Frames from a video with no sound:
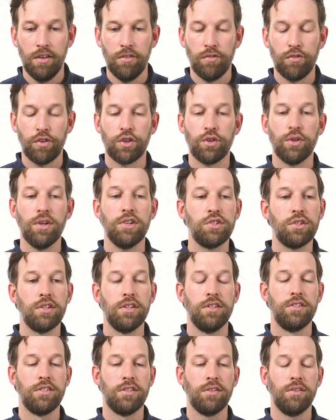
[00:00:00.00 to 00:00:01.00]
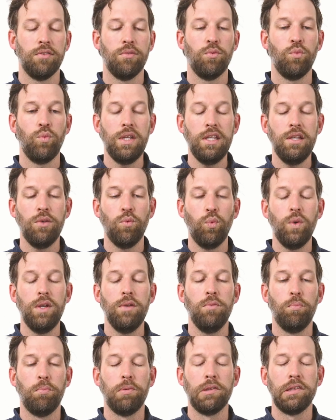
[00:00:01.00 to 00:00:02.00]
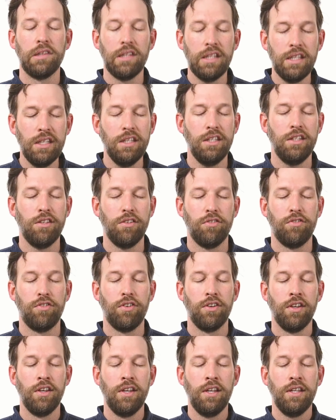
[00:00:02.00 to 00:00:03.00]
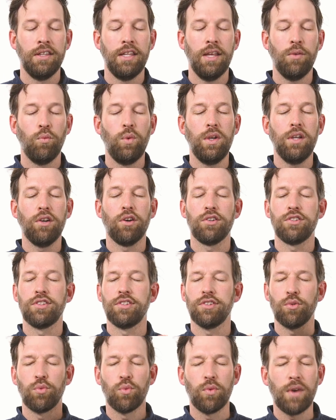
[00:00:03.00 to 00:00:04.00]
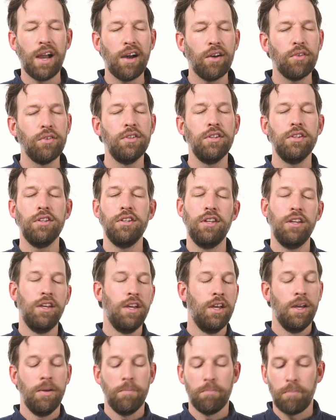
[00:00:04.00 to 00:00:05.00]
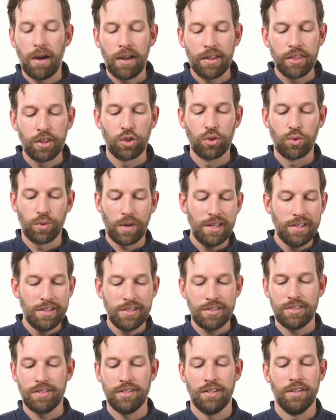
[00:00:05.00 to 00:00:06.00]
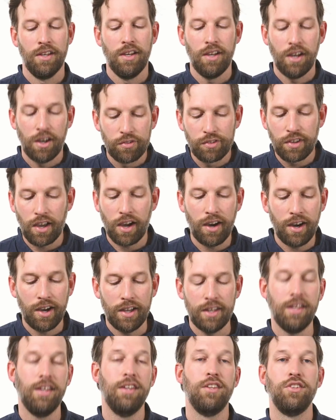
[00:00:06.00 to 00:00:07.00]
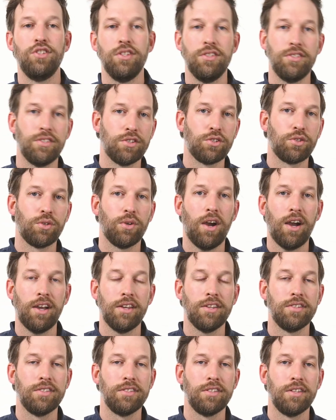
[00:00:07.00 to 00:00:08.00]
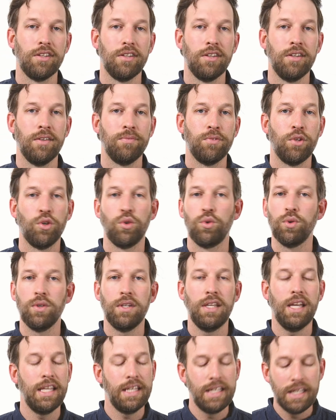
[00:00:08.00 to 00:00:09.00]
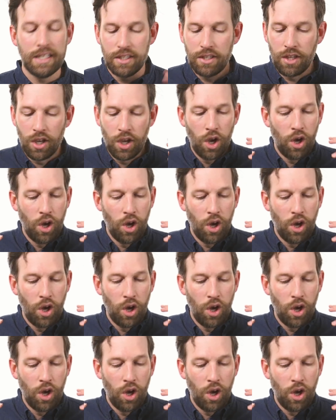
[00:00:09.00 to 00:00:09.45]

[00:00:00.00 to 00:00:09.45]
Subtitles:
For Christians, we believe that we are surrounded by the grace of God in Jesus Christ, who created